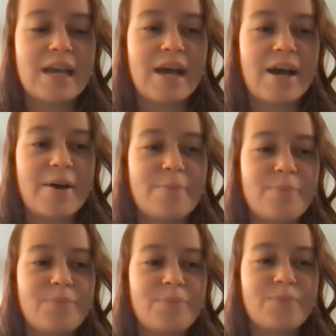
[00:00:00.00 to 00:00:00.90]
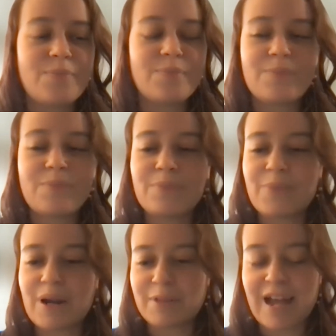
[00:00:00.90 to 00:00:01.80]

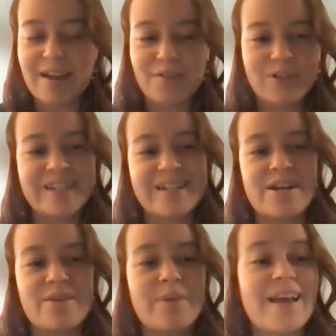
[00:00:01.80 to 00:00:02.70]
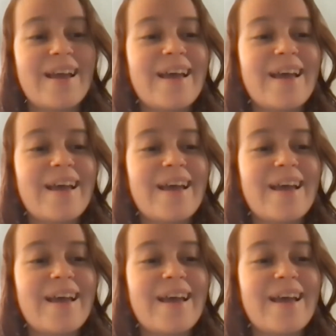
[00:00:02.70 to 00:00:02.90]
but I'm glad everyone can hear me.